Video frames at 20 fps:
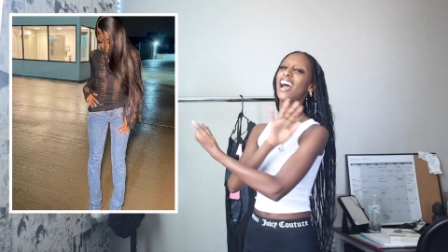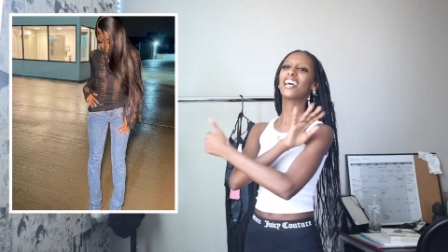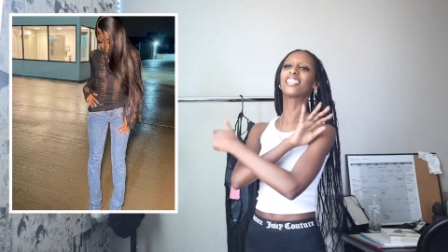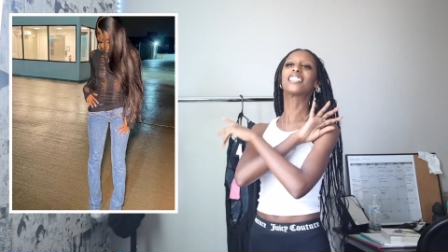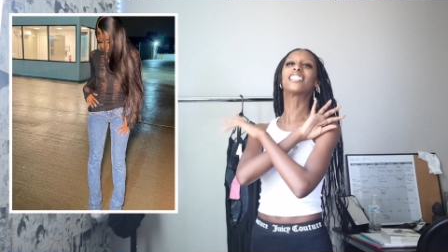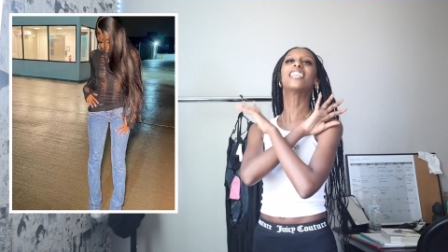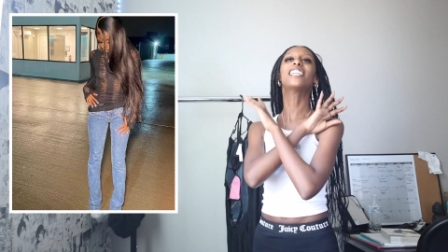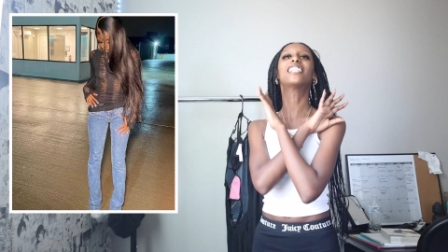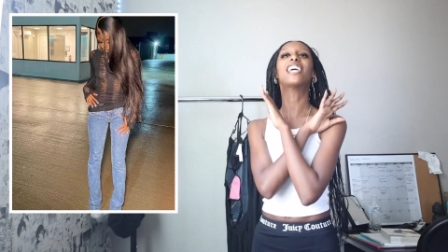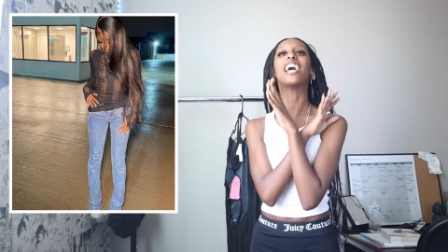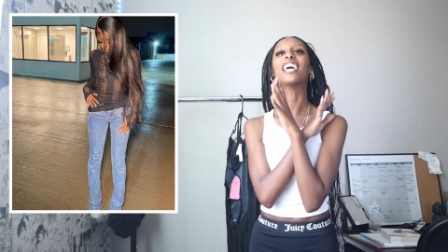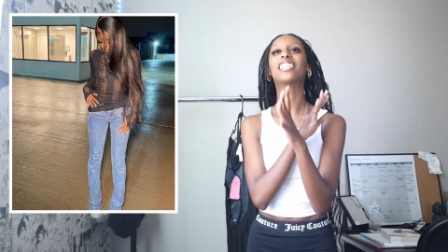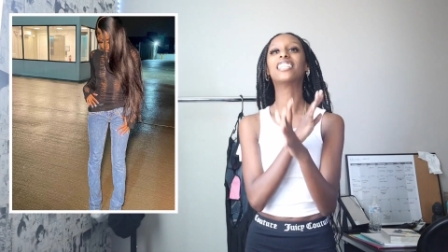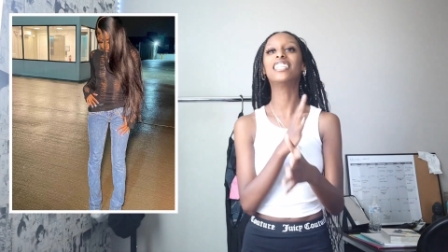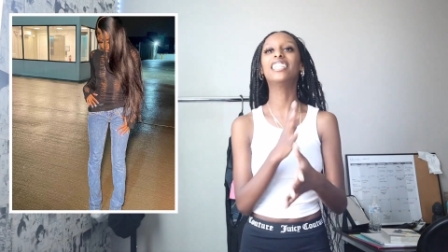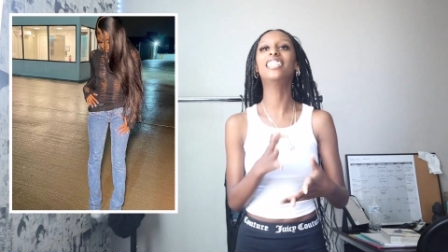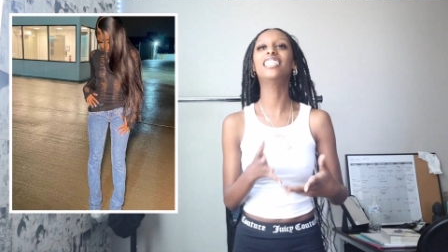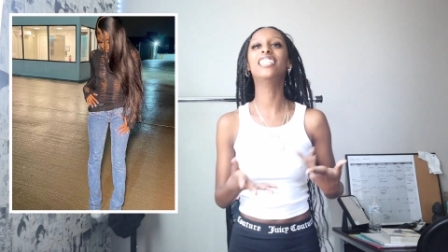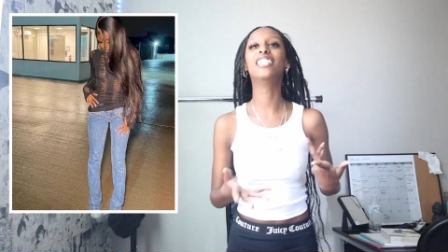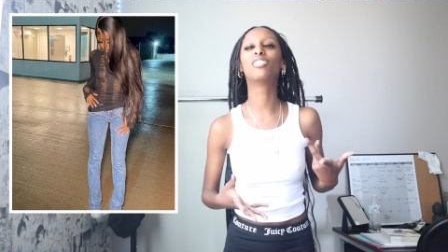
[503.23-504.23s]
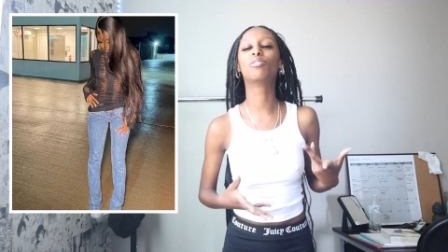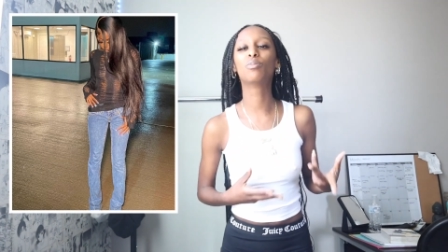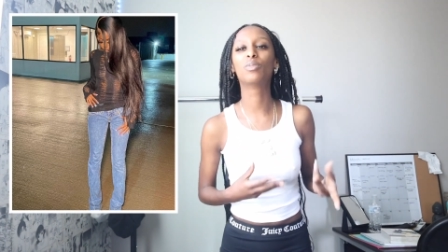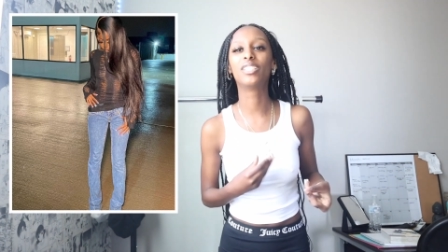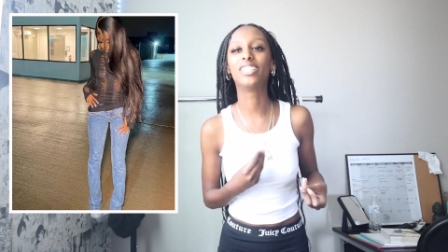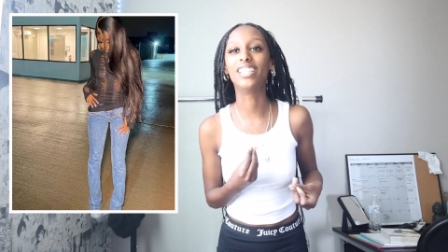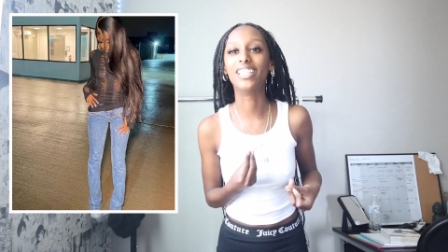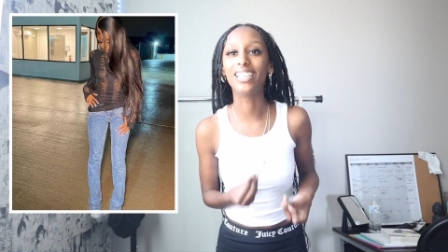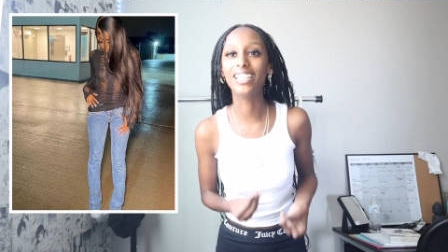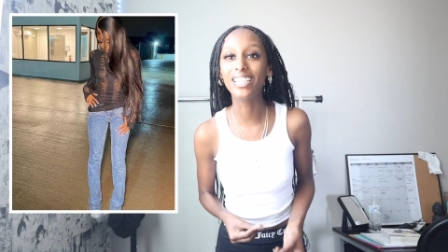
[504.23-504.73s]
I think I need this
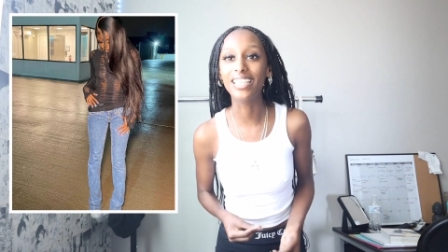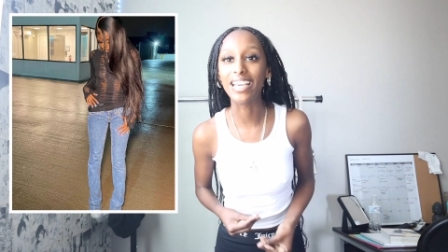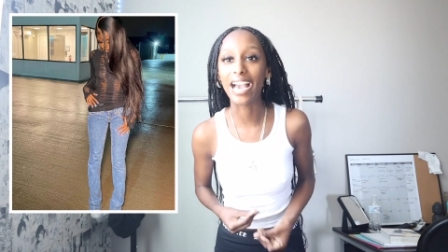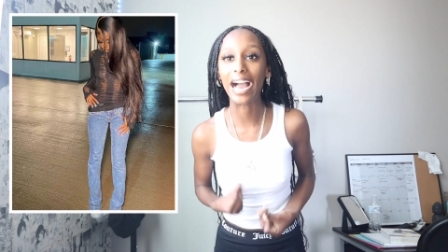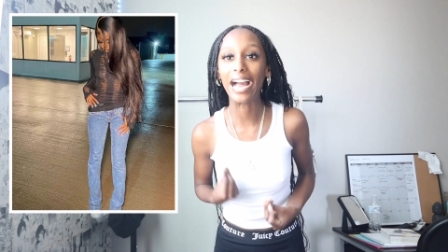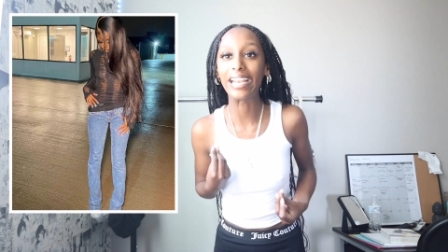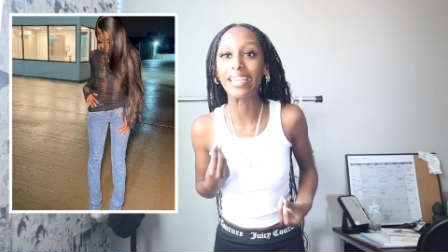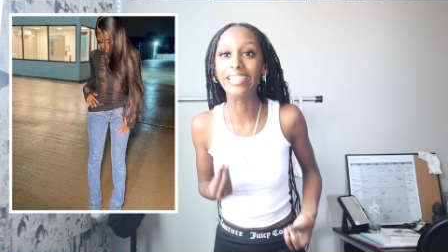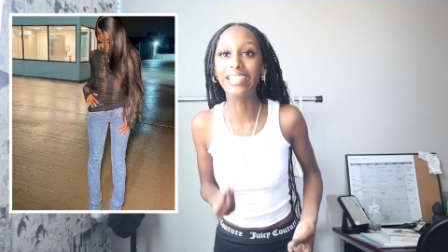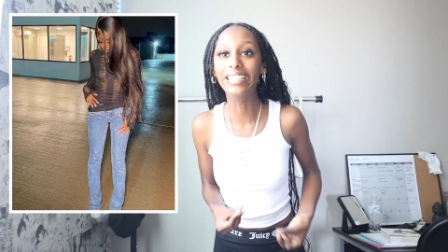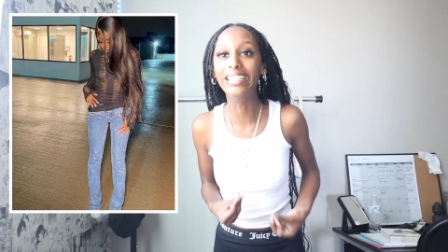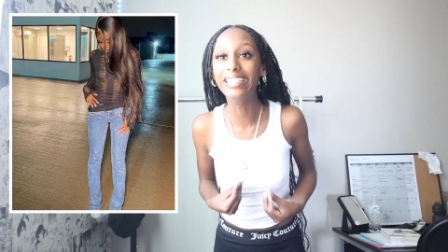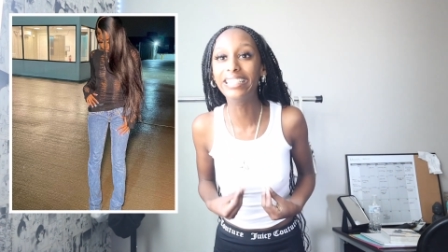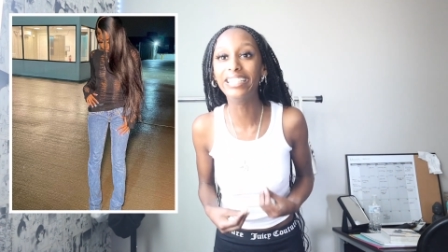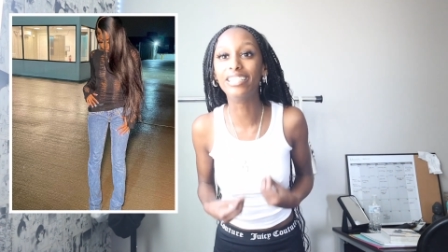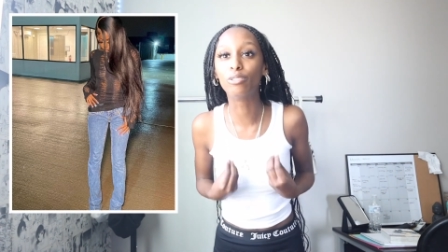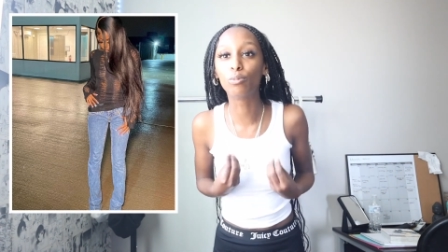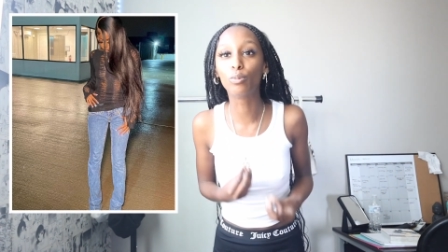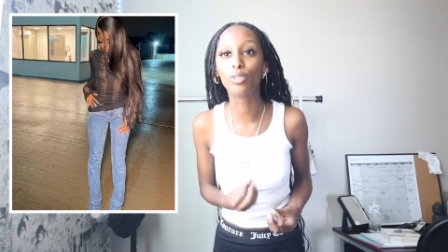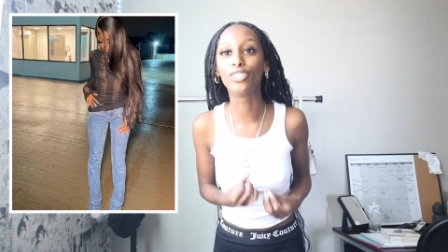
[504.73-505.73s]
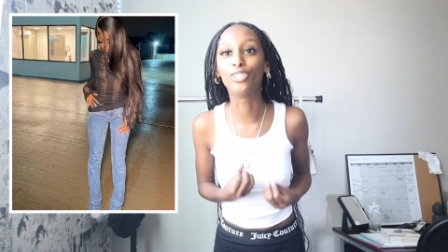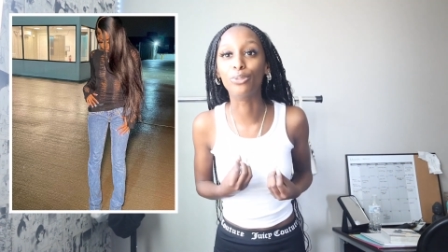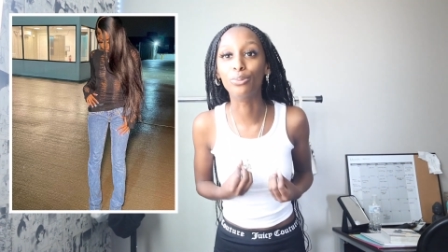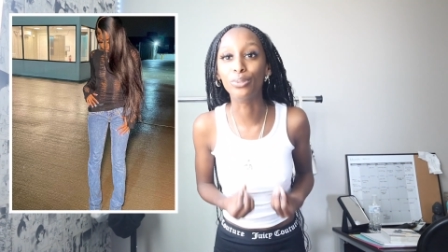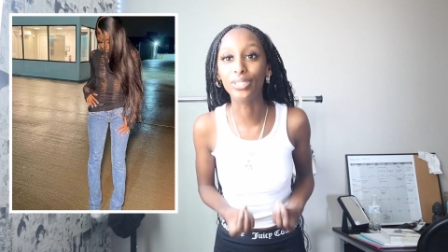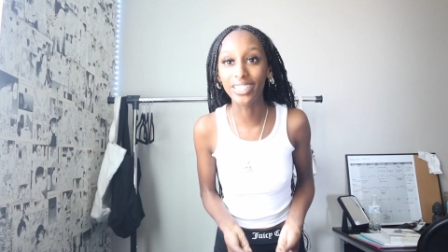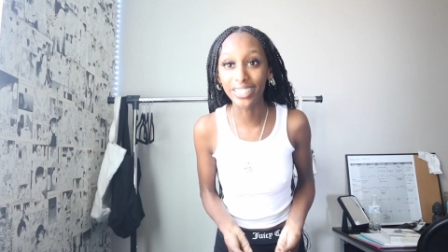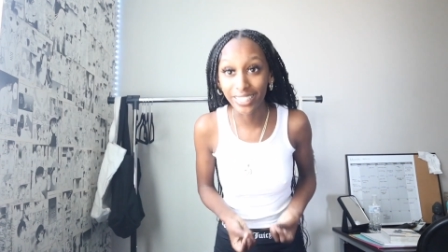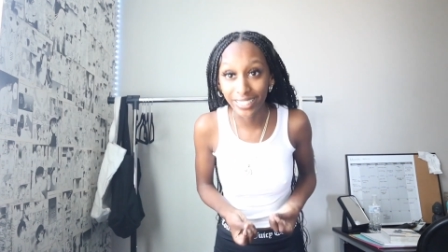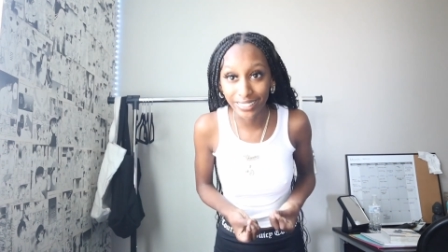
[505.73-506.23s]
one to eat. I need this one
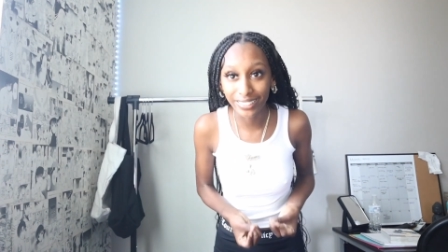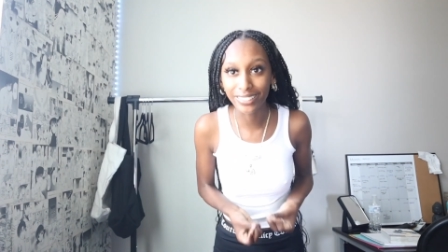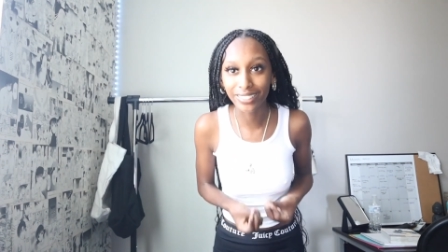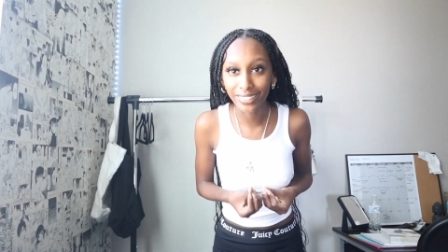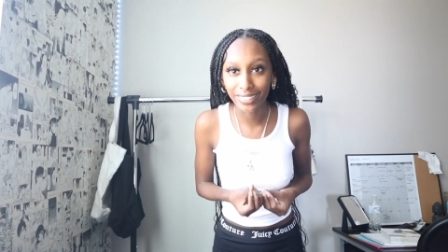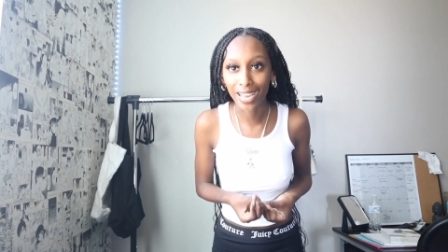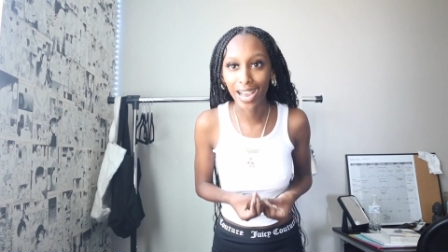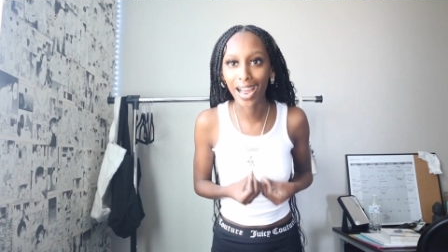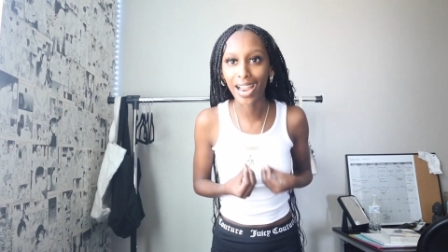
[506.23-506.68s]
to eat.